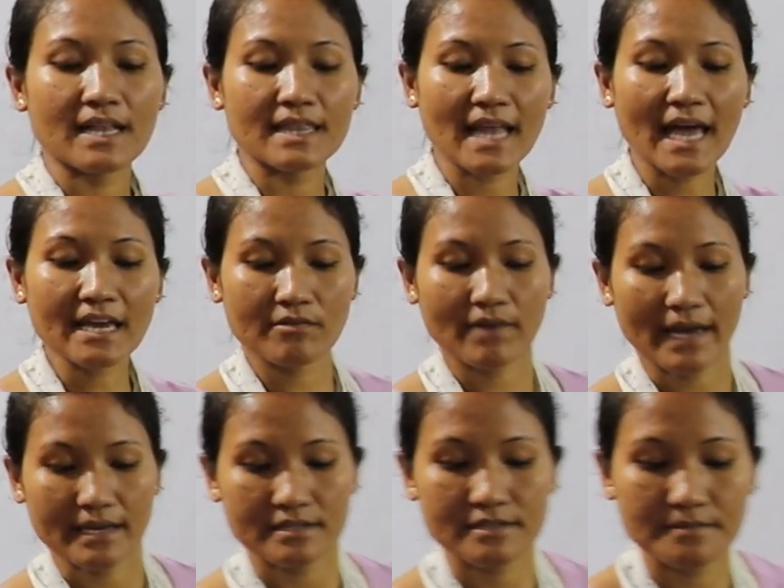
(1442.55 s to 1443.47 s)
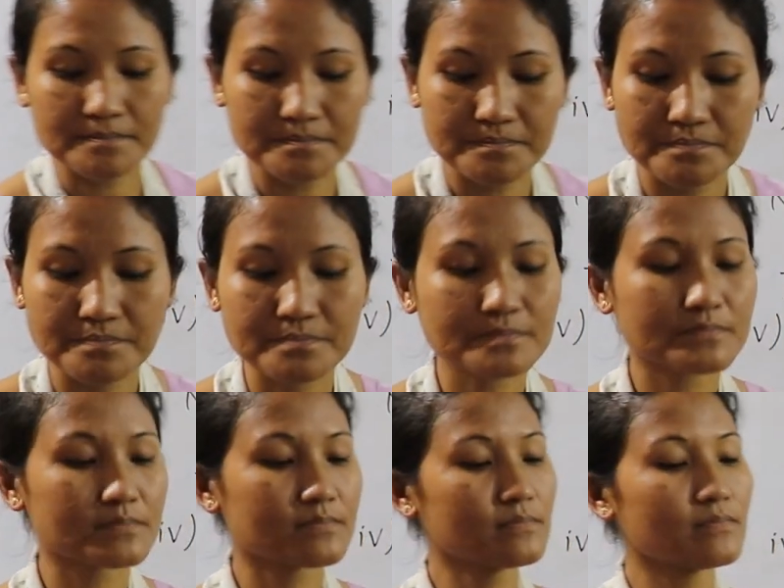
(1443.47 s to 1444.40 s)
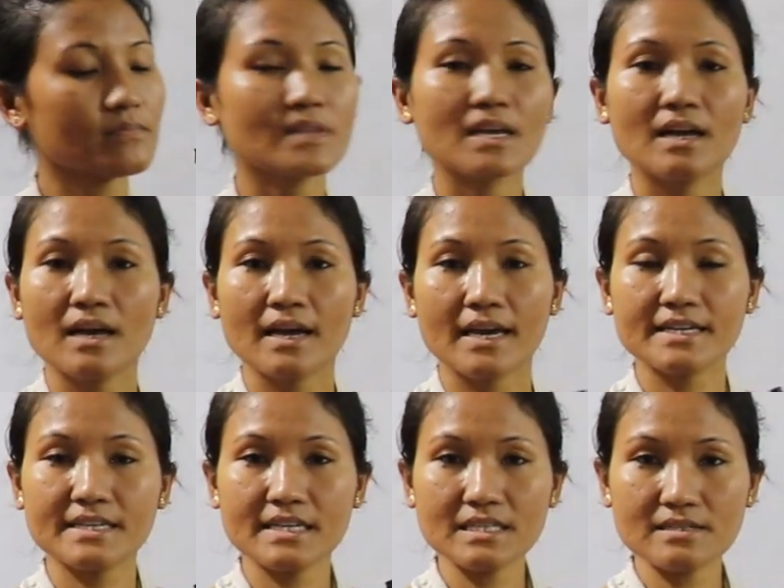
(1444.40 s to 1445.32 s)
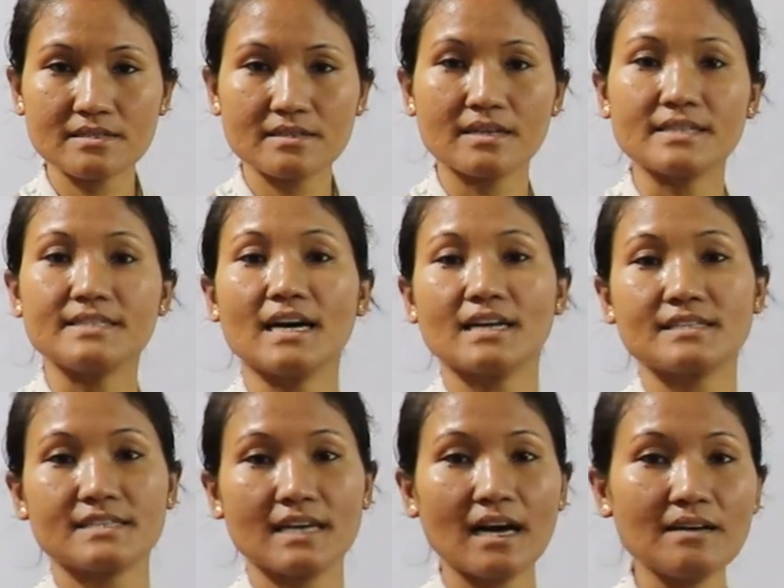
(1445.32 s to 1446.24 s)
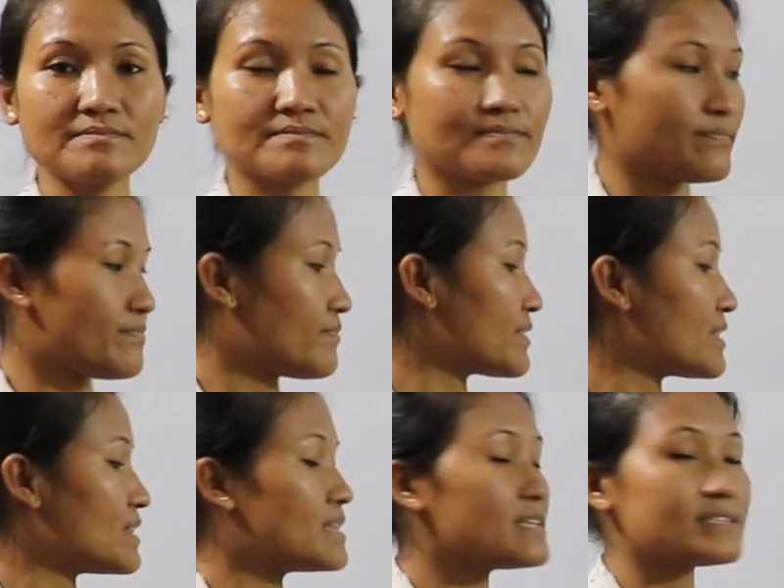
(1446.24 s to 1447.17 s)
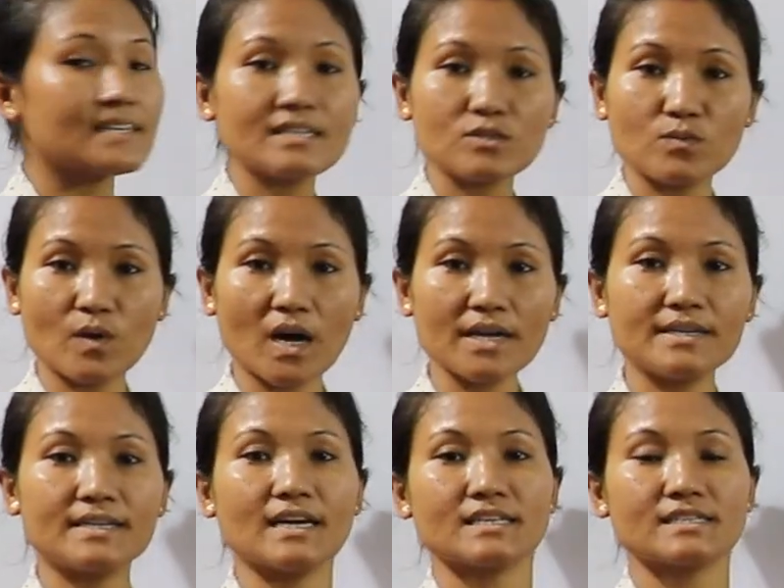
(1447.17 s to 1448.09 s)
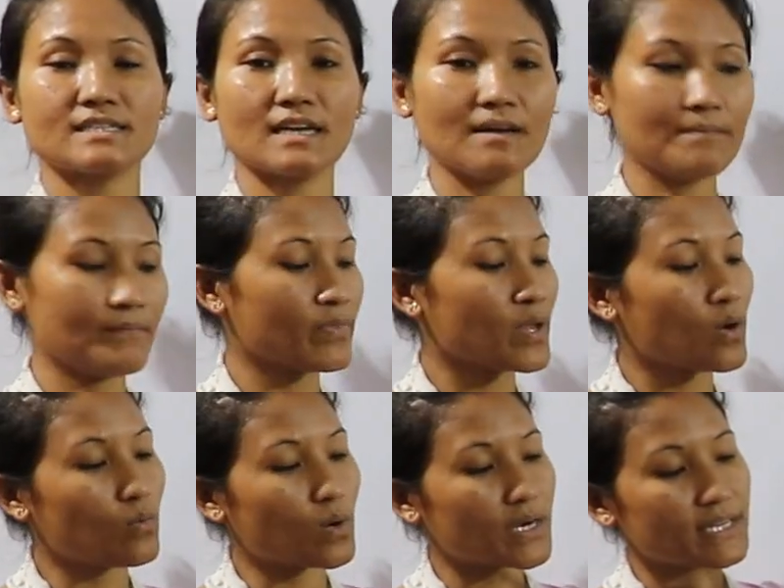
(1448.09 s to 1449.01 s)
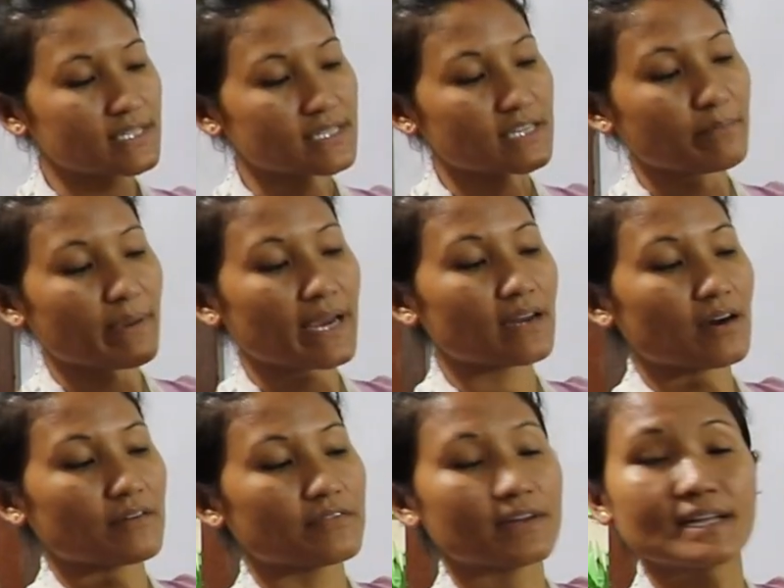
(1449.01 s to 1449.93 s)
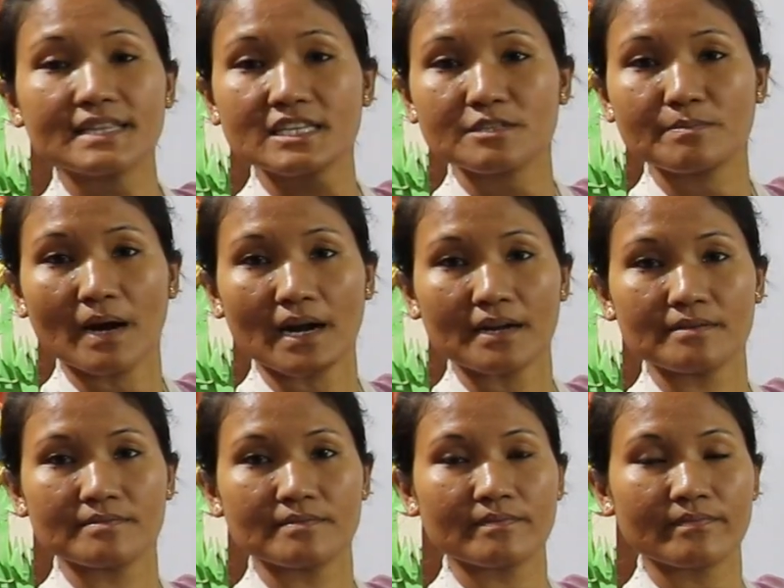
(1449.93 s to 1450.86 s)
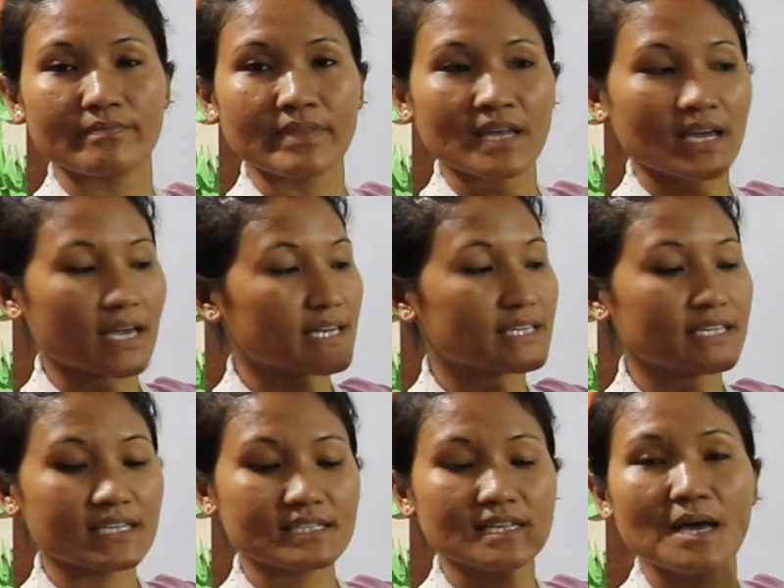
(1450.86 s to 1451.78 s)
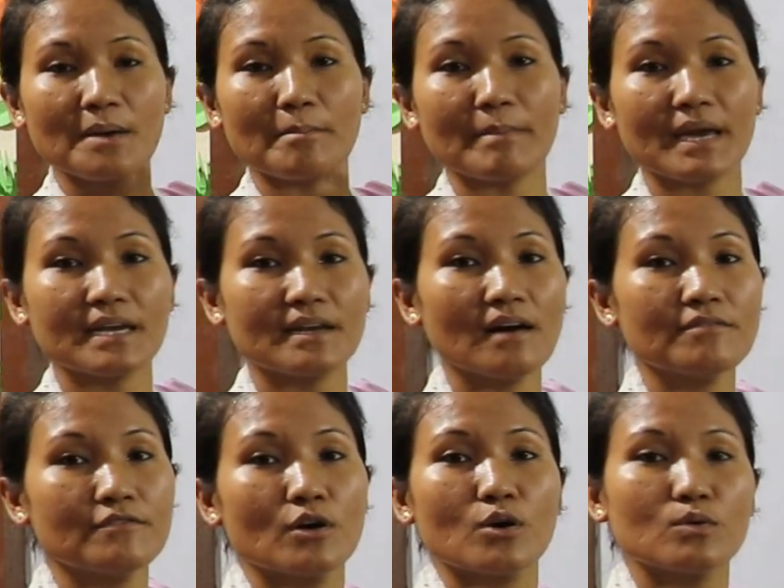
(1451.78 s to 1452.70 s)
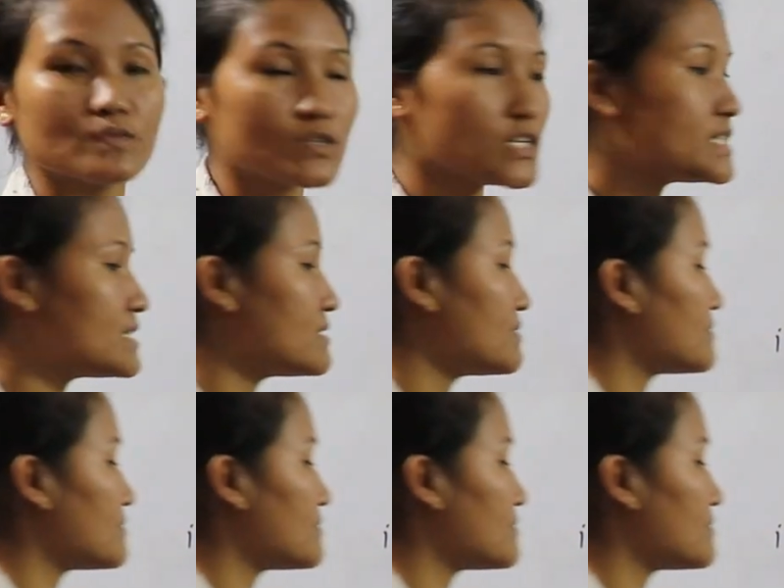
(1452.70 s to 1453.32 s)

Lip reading: Likewise, it is duster. This is what? Duster. What is it made of? This part. It is made of wood.